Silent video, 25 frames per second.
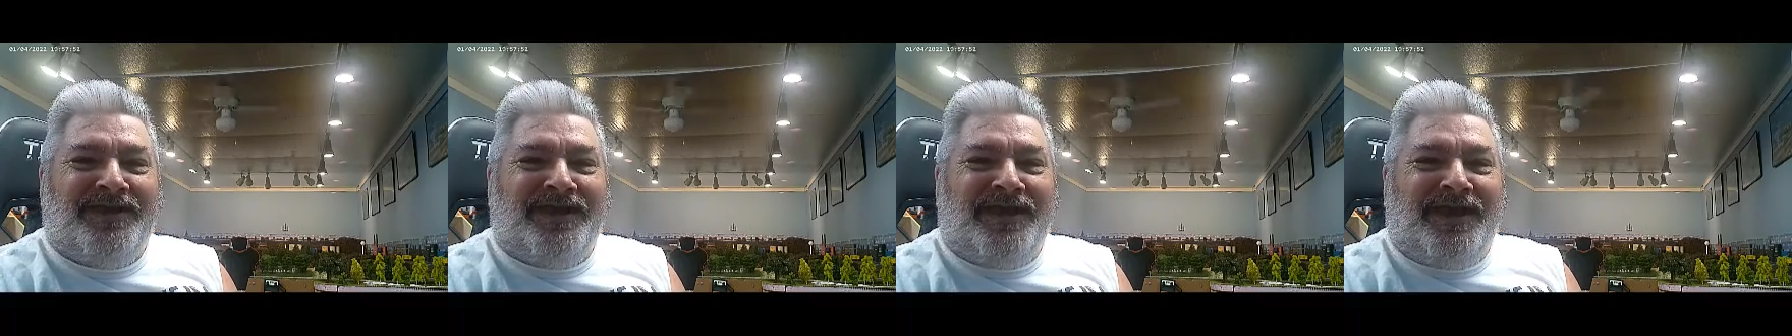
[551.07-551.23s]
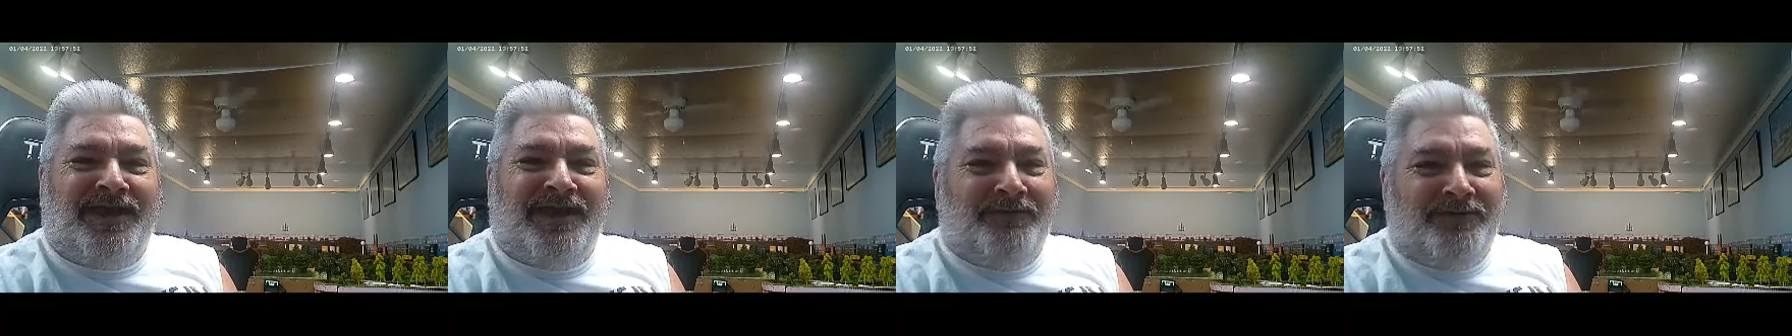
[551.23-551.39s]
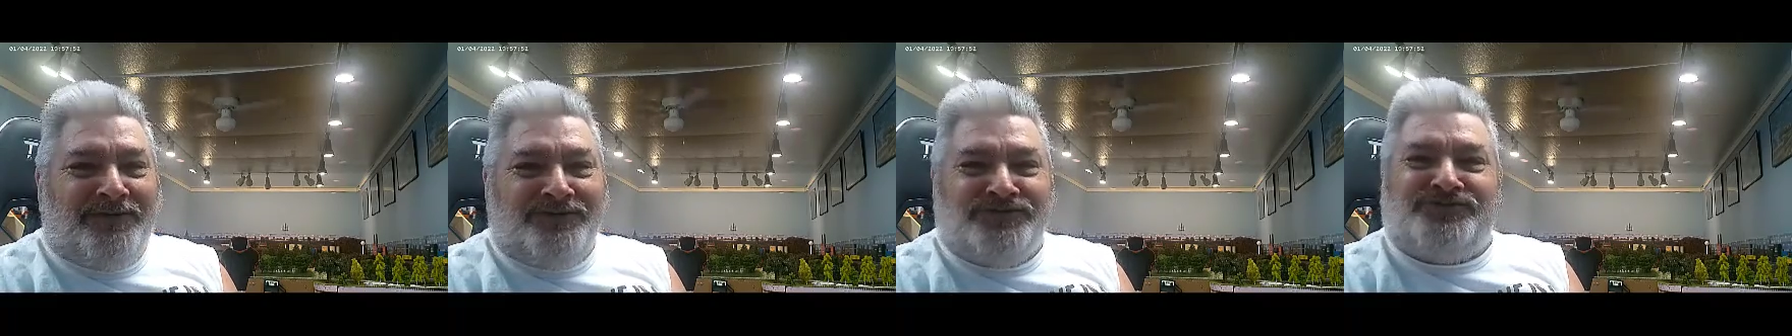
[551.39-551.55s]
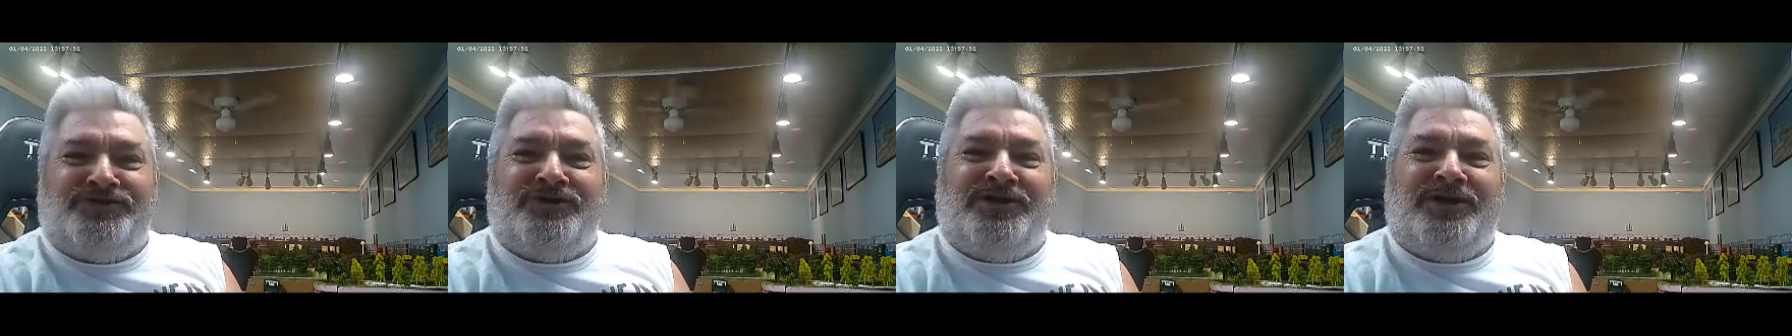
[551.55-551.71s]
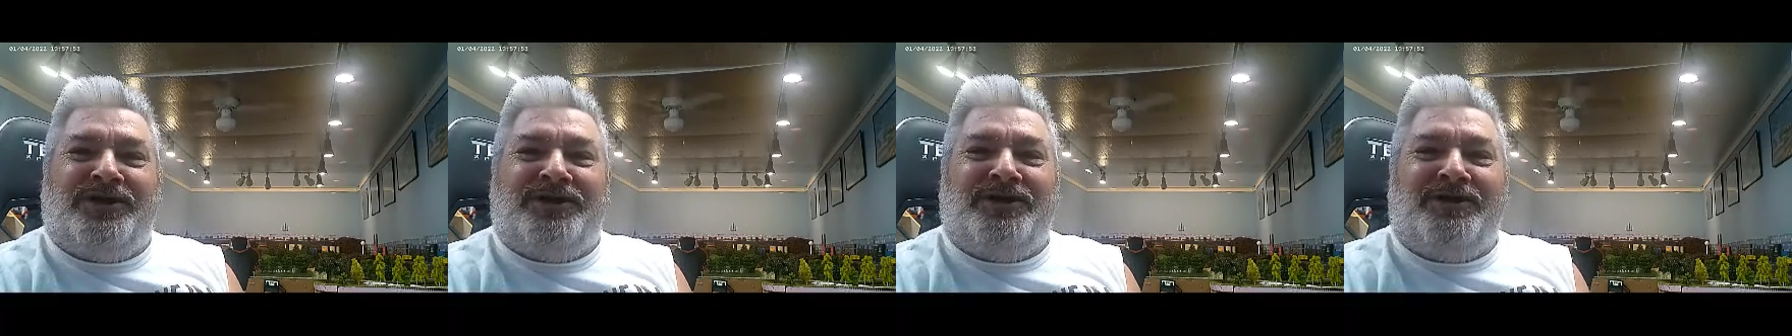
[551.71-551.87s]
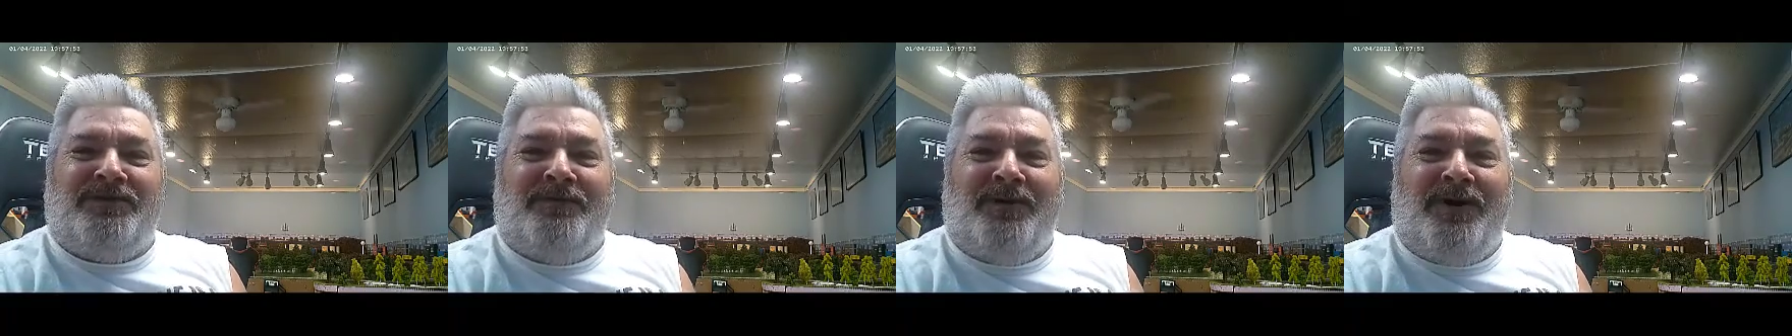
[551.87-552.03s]
And we'll
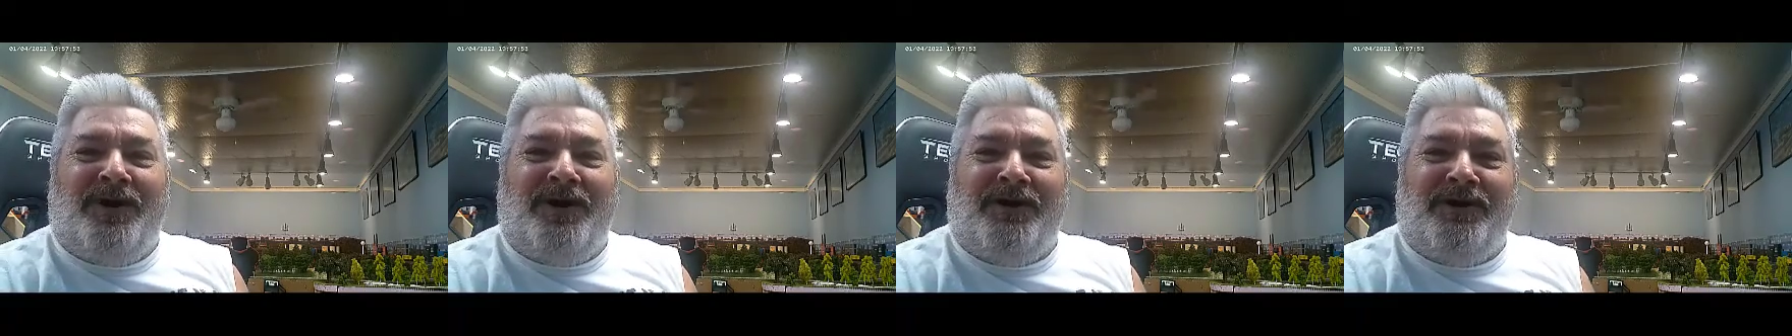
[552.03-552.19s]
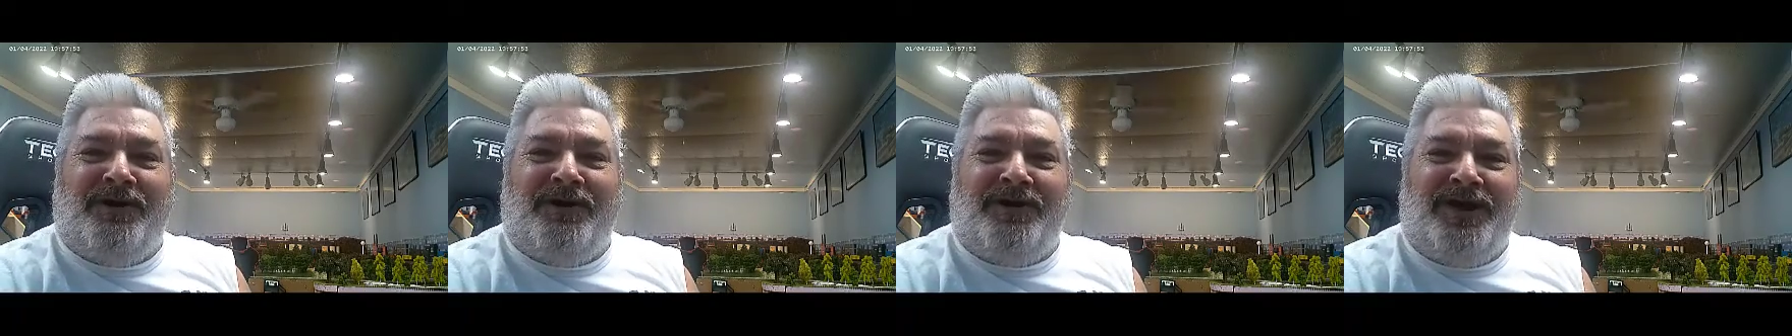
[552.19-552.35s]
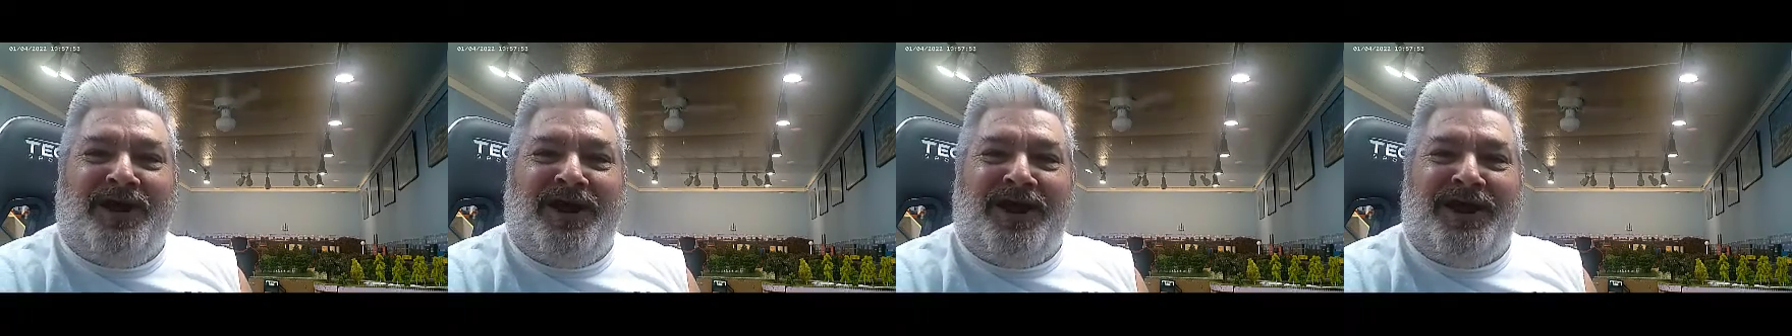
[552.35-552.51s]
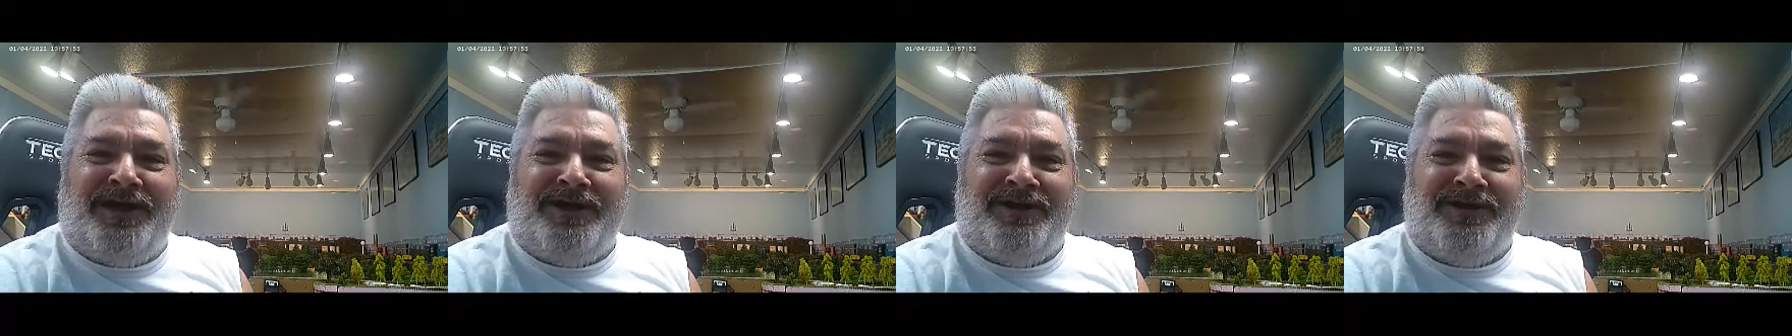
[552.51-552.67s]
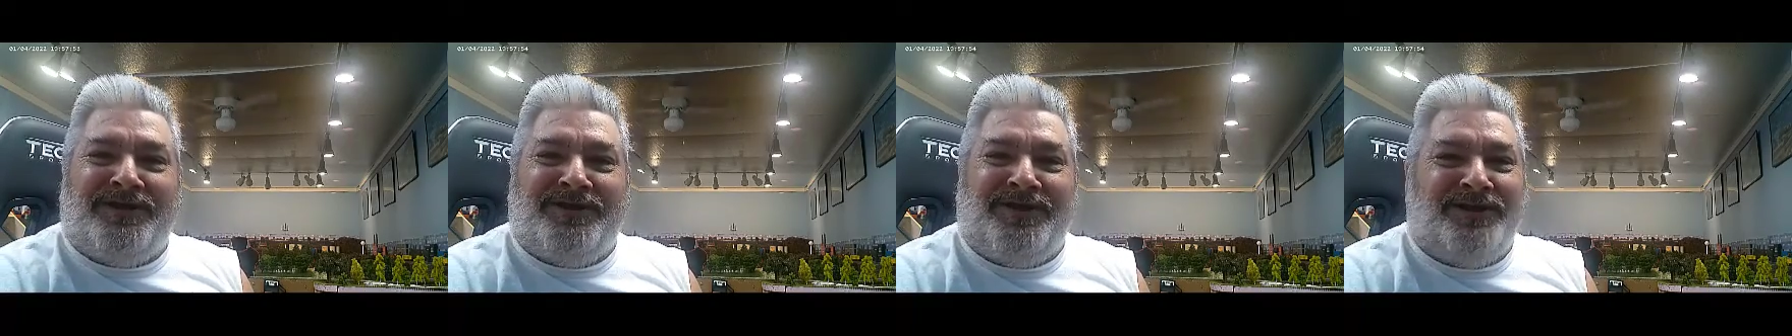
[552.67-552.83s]
see you tomorrow night.